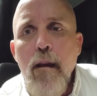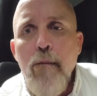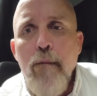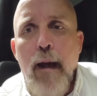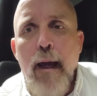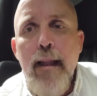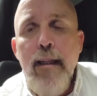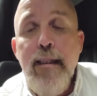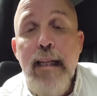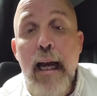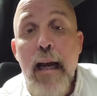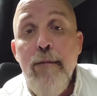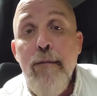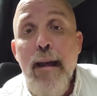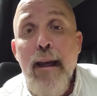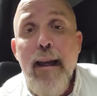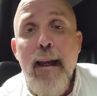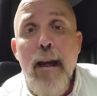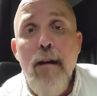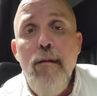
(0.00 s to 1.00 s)
by the time
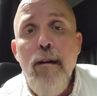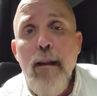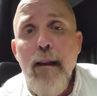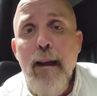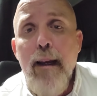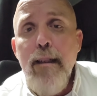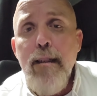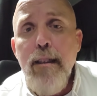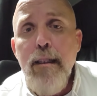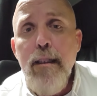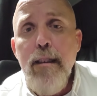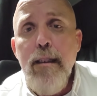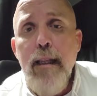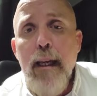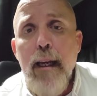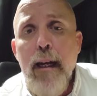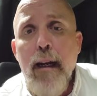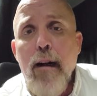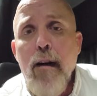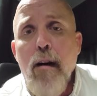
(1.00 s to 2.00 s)
that guy realizes
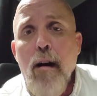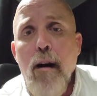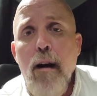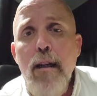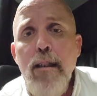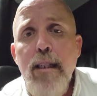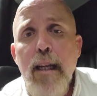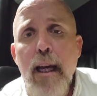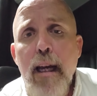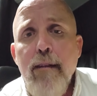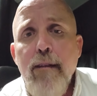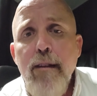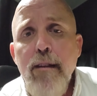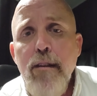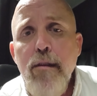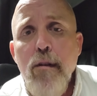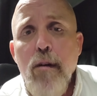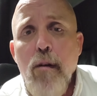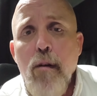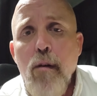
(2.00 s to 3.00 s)
that a car is out of
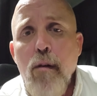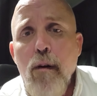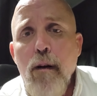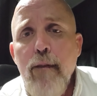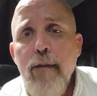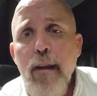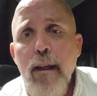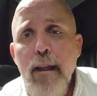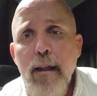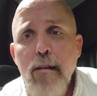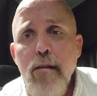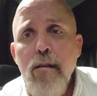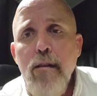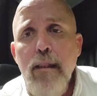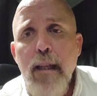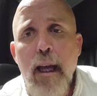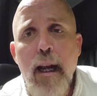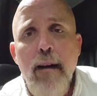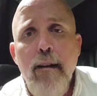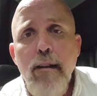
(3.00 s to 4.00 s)
control, or a vehicle
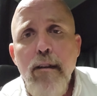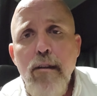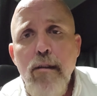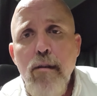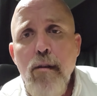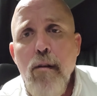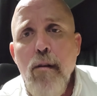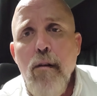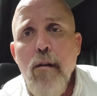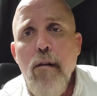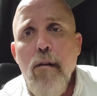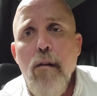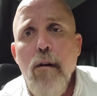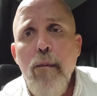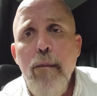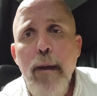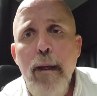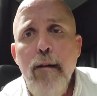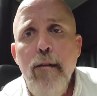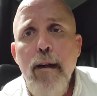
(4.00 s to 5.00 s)
is out of control, or
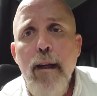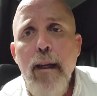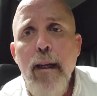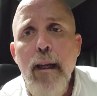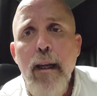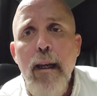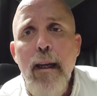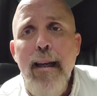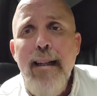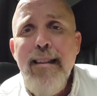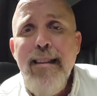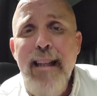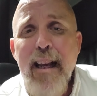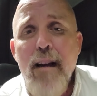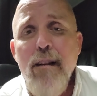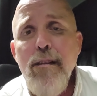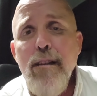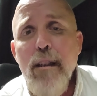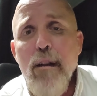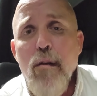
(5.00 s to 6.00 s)
big rig
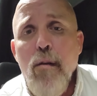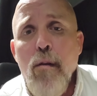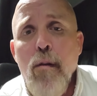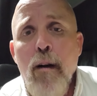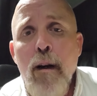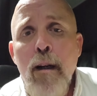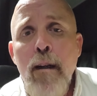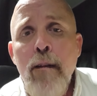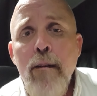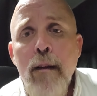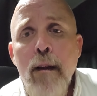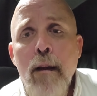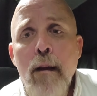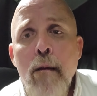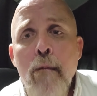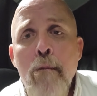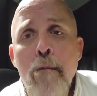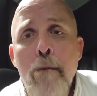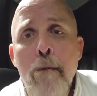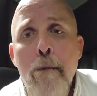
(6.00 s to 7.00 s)
sounds the horn,
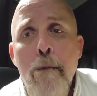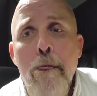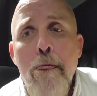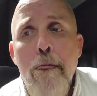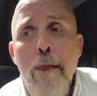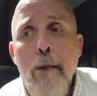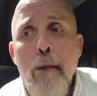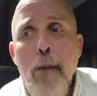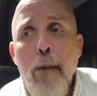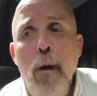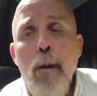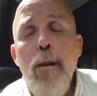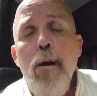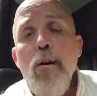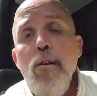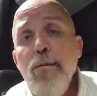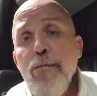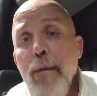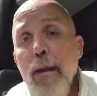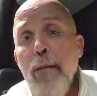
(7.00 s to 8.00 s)
will
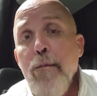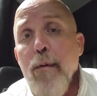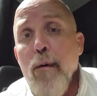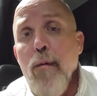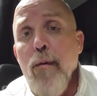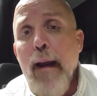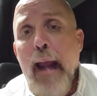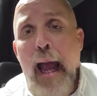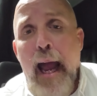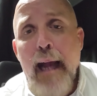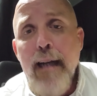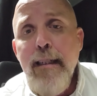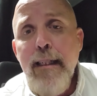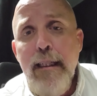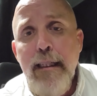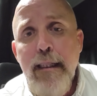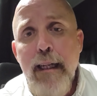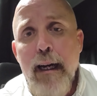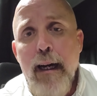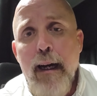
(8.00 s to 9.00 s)
those people react
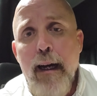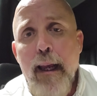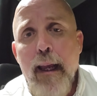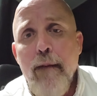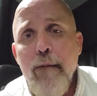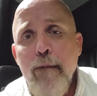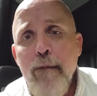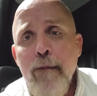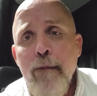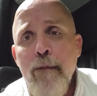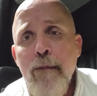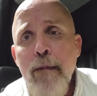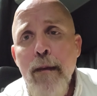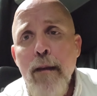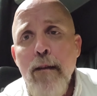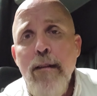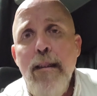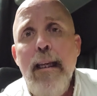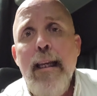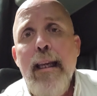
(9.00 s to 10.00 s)
in time
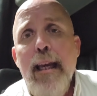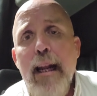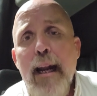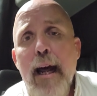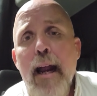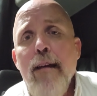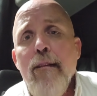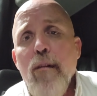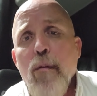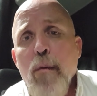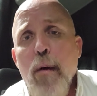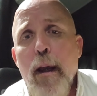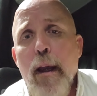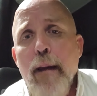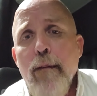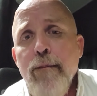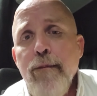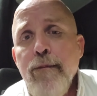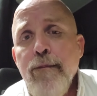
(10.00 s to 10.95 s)
to get out of the way?